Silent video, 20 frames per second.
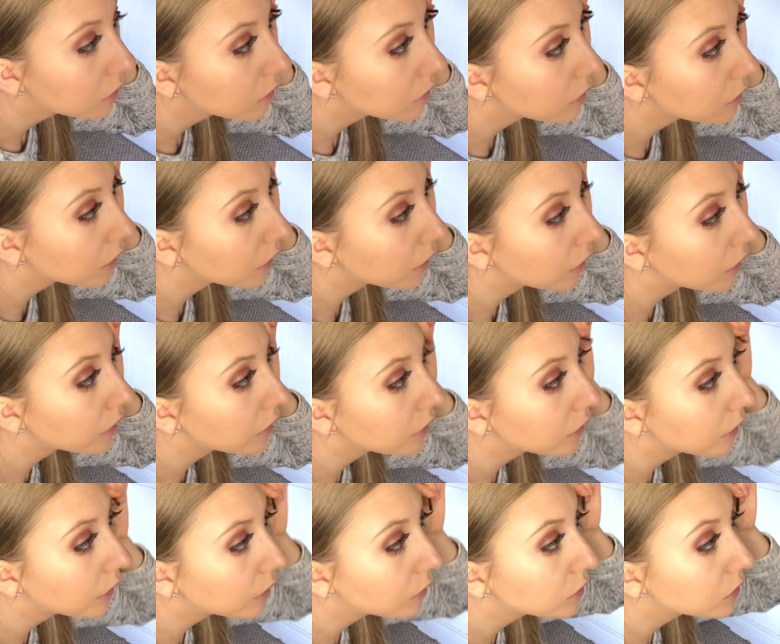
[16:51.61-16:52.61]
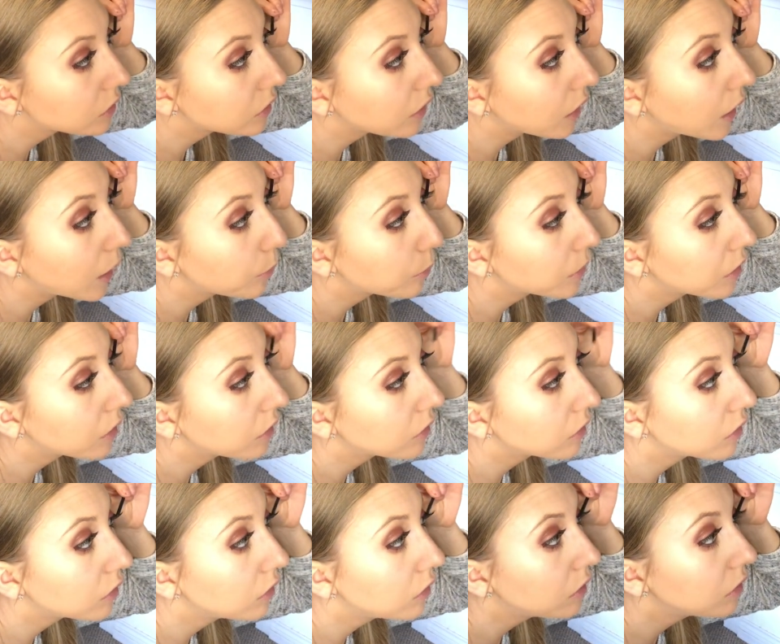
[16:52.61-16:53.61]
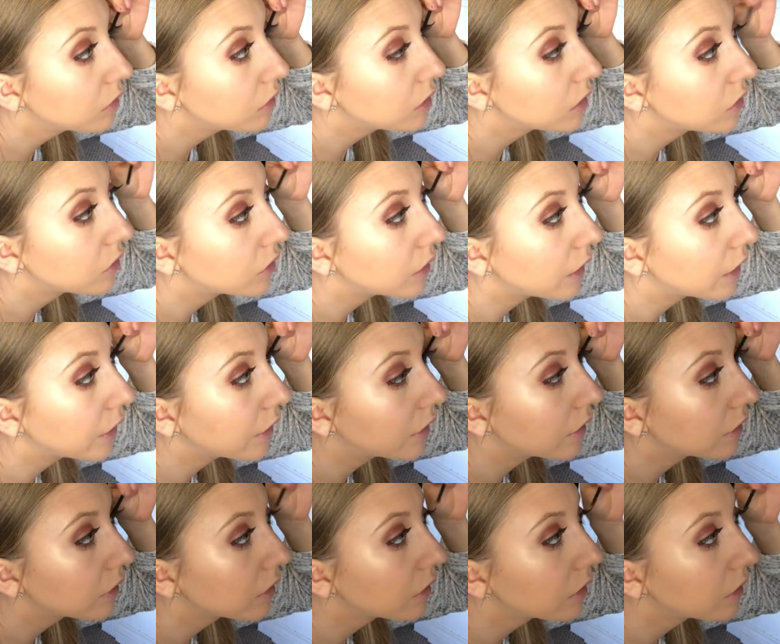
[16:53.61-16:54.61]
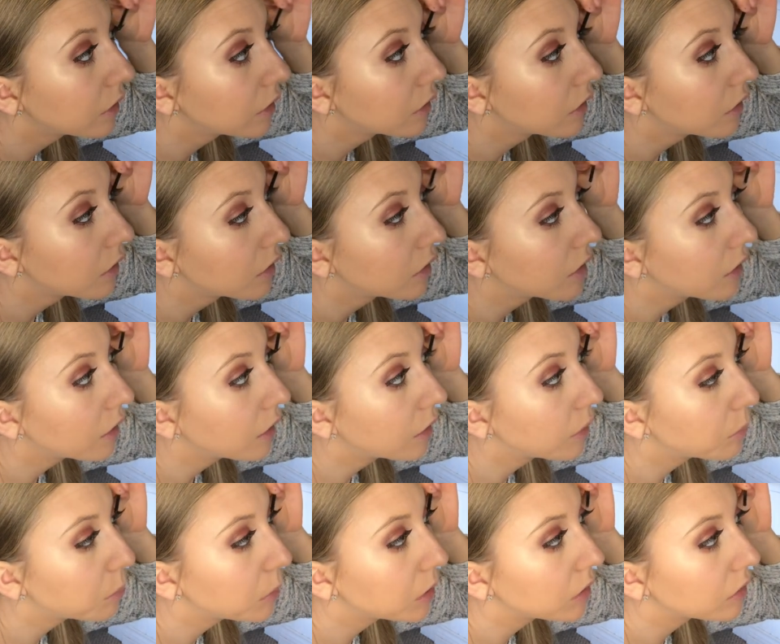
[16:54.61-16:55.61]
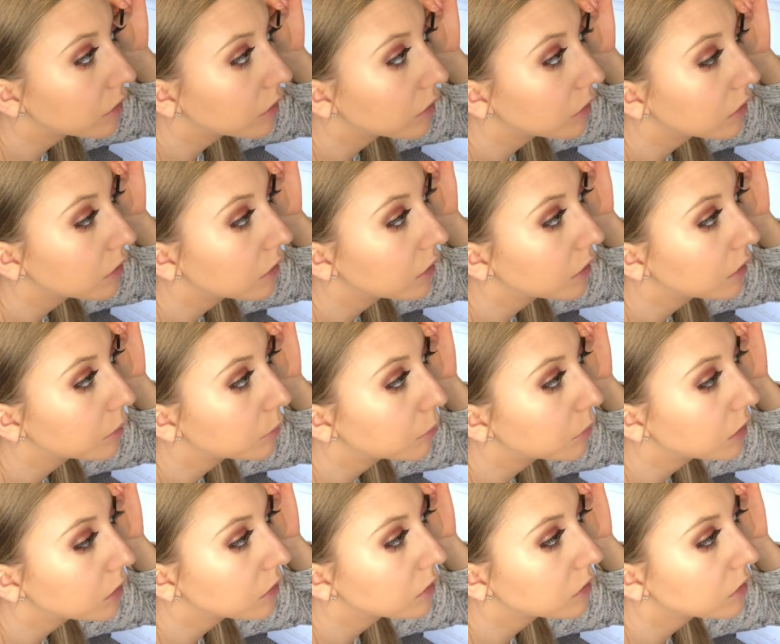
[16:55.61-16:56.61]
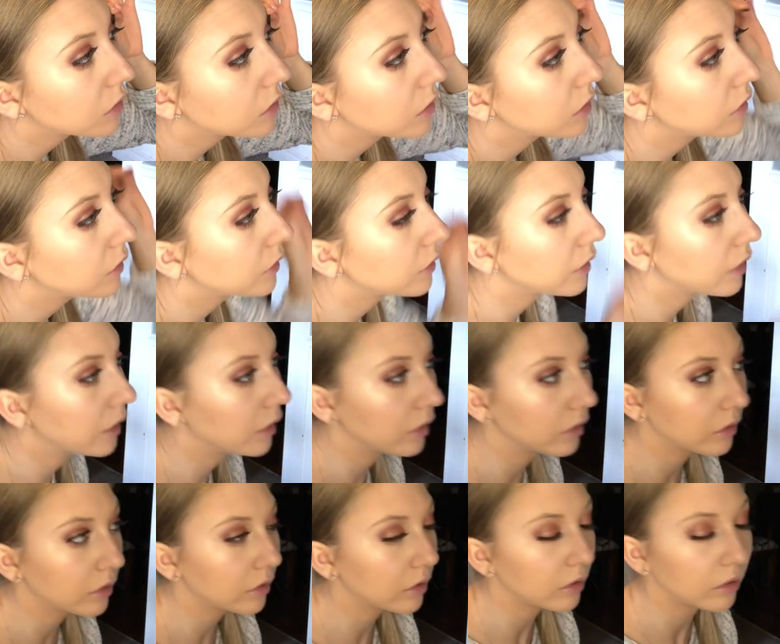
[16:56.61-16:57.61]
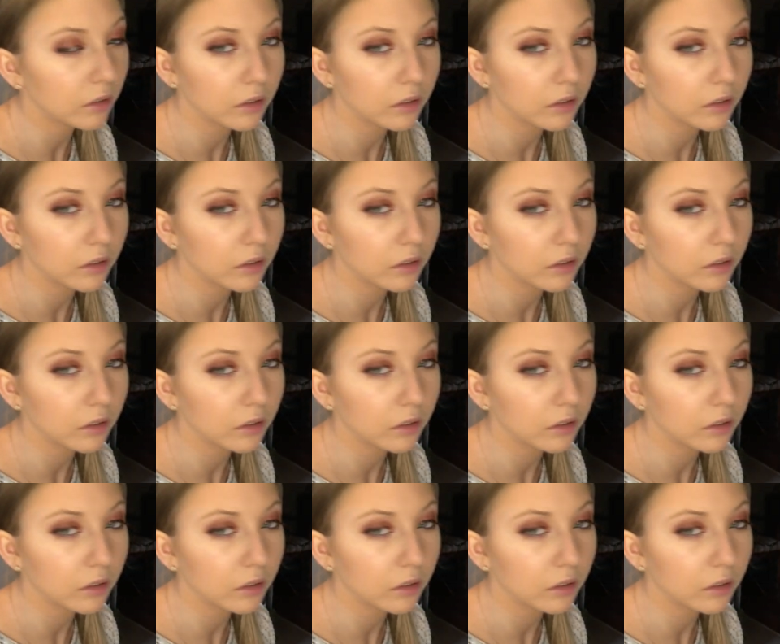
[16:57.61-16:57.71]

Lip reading: Okay, now just tapping on the glue to dry it and basically make sure it stays.